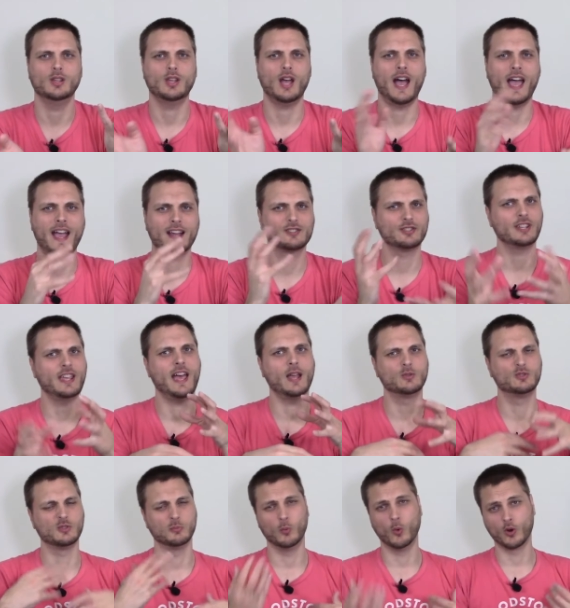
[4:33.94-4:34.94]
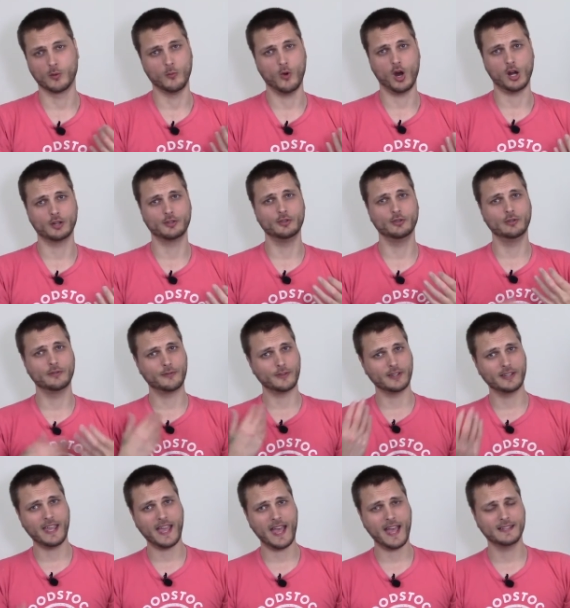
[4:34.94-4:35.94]
I actually added some warm water to it for the
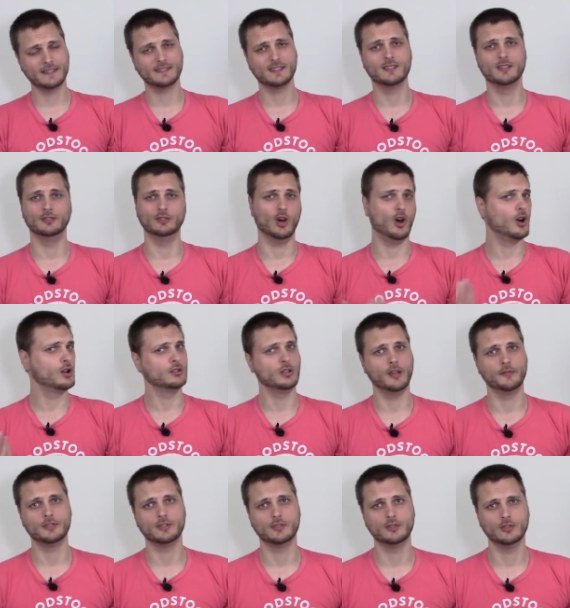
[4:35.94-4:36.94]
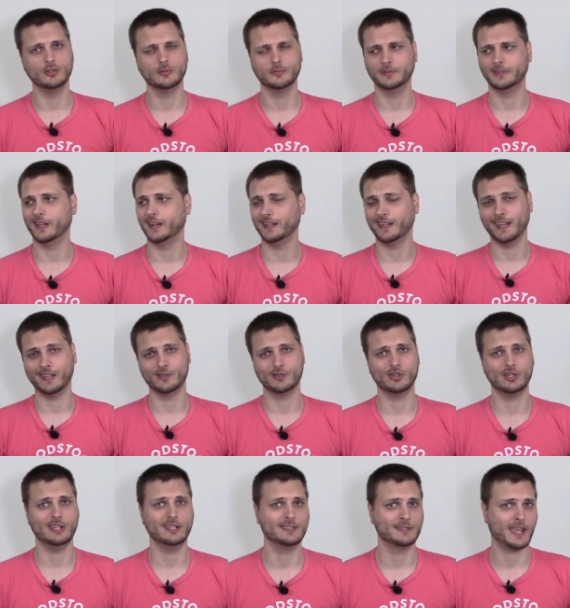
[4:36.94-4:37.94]
cats. The dog loves it too, but then again,
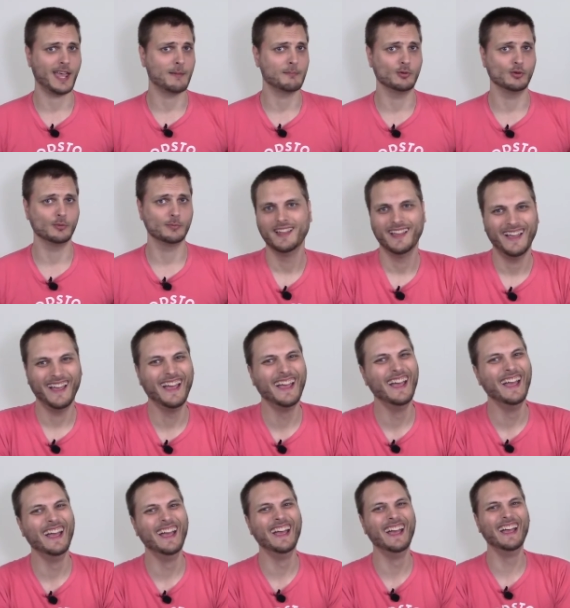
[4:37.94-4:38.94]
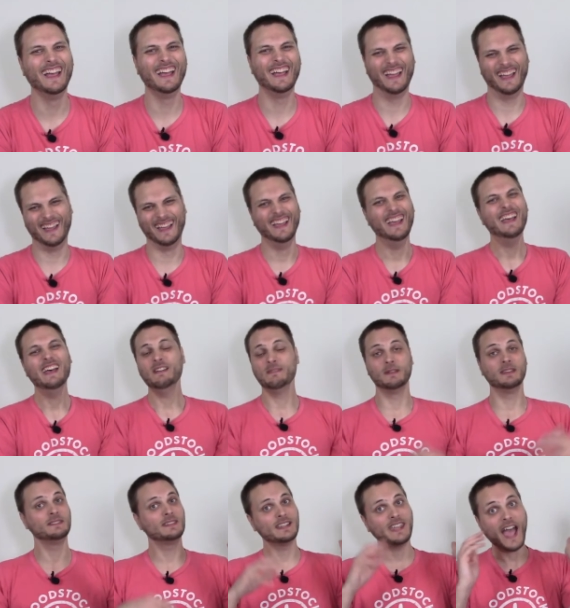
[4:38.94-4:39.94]
she eats cat poop.
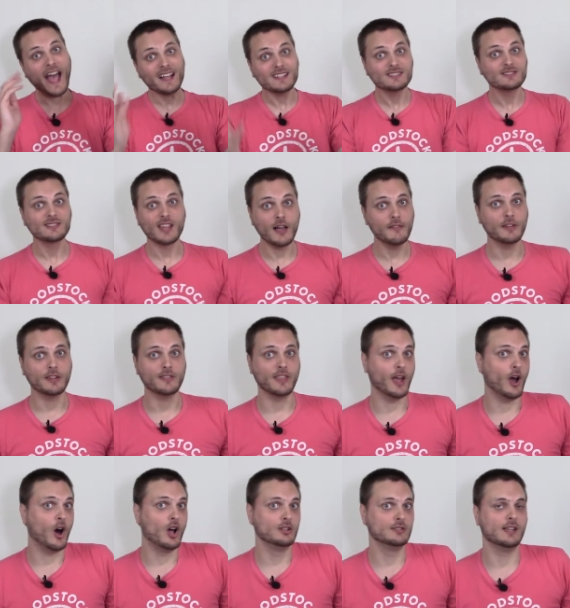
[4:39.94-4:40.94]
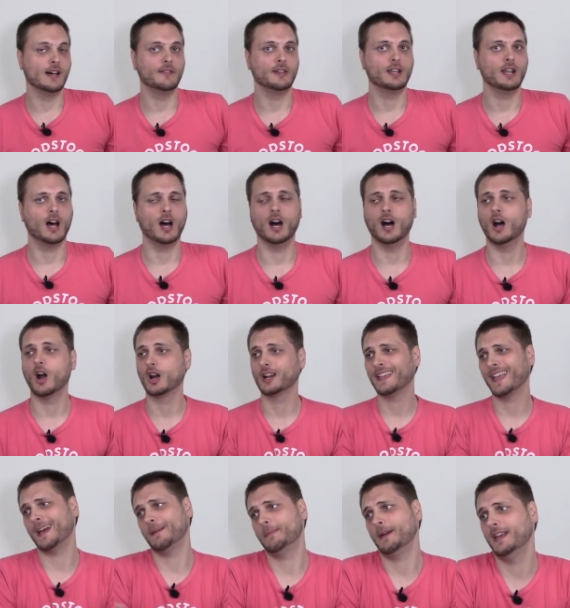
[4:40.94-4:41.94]
But the cats love it. They all love it. Our
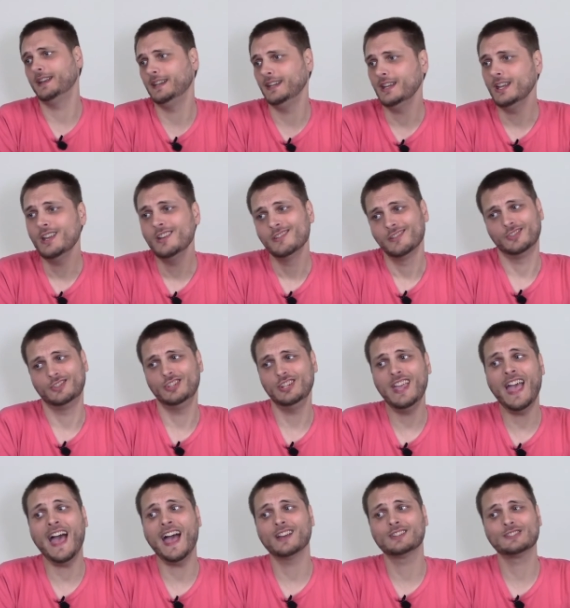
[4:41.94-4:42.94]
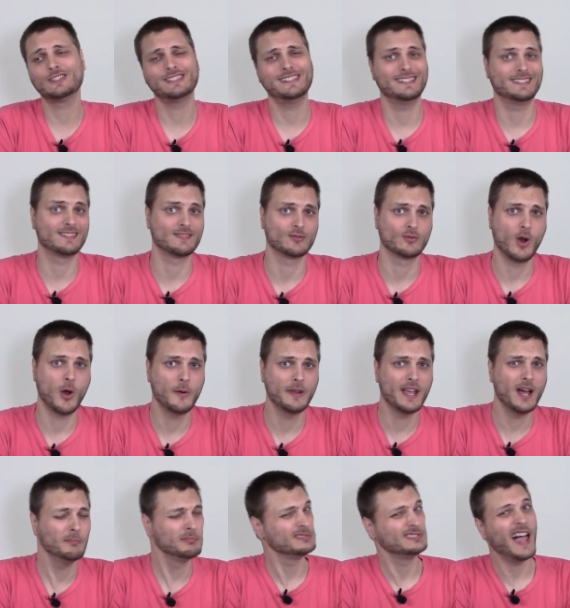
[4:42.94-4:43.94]
cat Penny, she actually is throwing
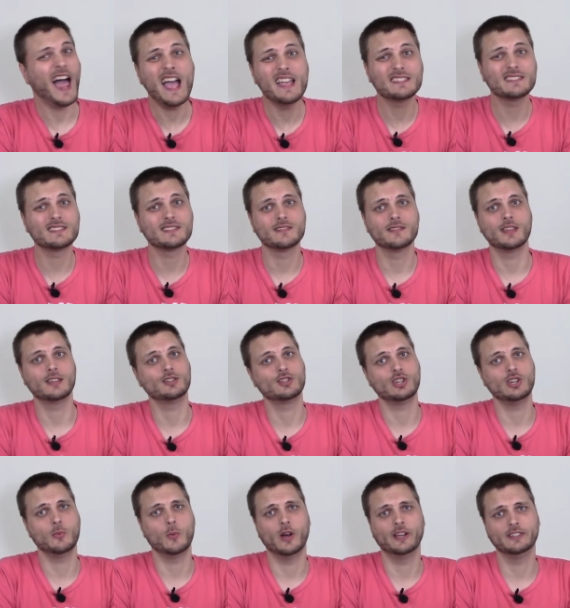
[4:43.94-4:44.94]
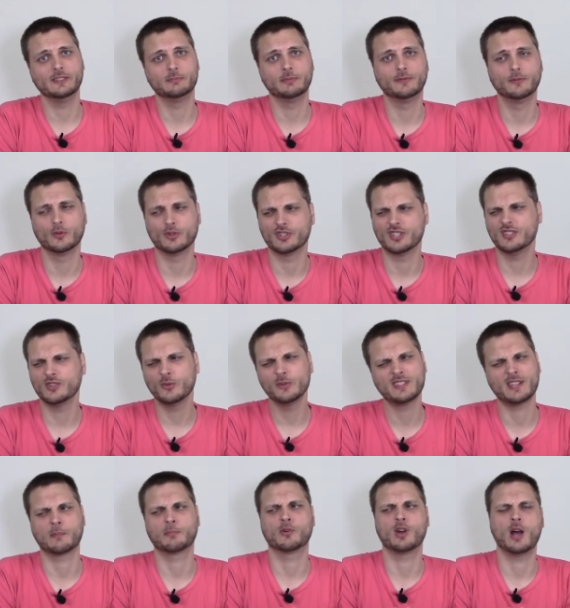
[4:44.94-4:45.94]
up less than she was before. She's always
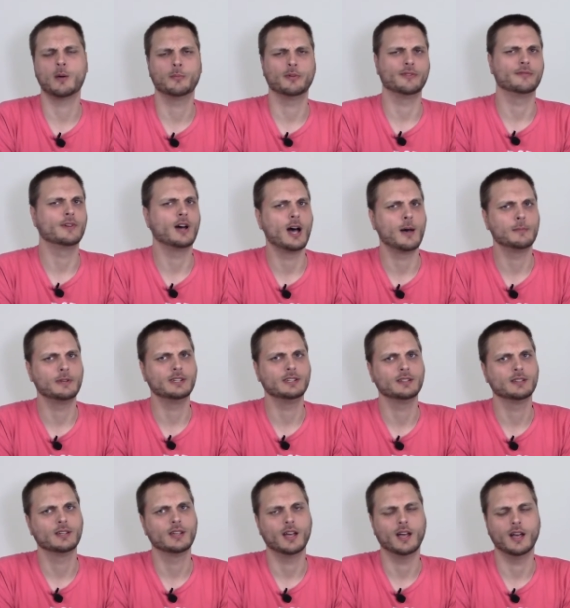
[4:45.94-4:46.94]
had a problem with vomiting.